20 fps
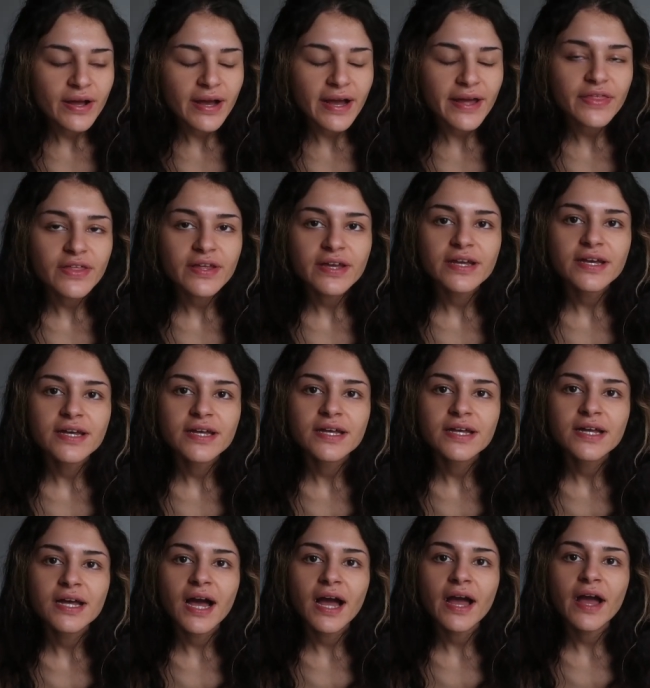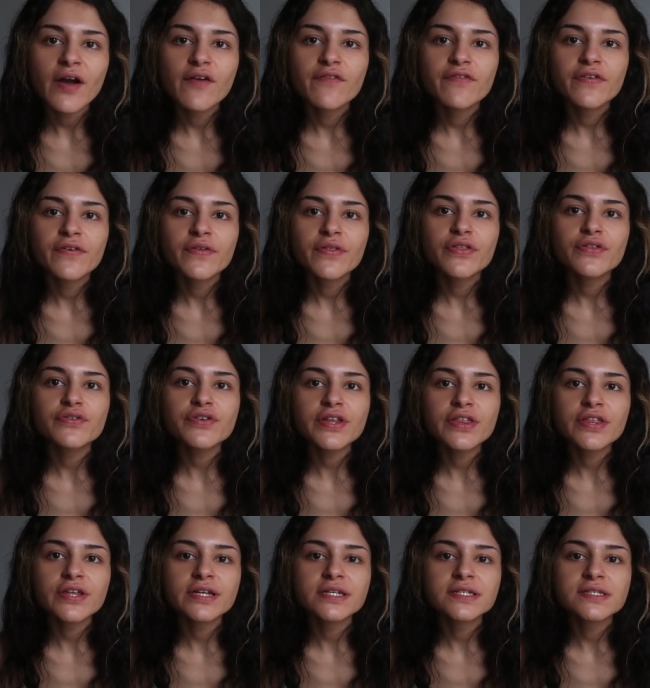I think I have three
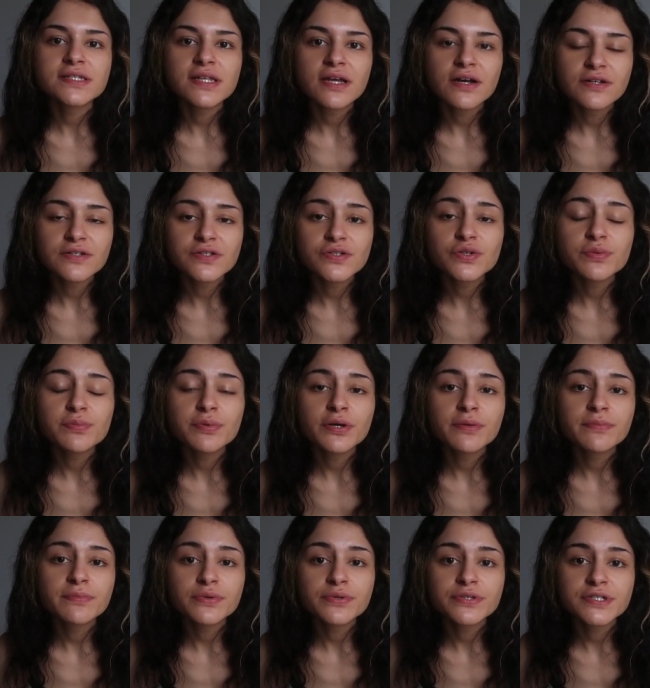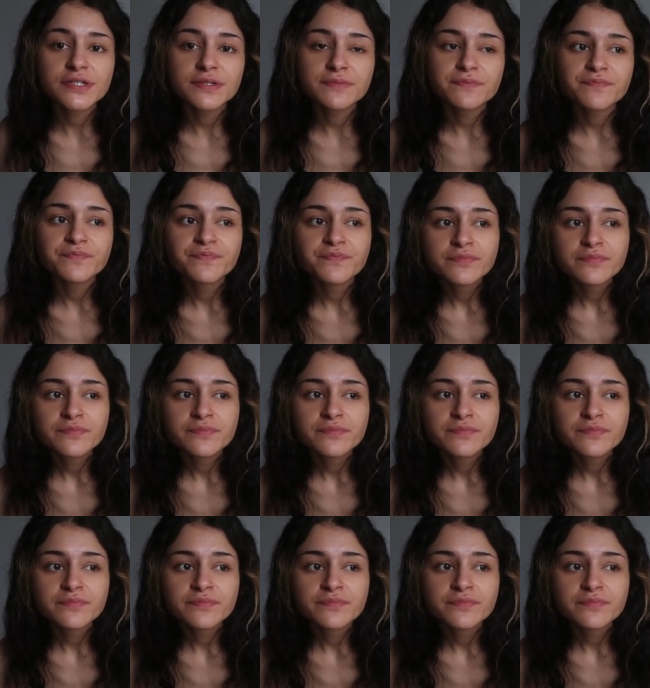things that are super important.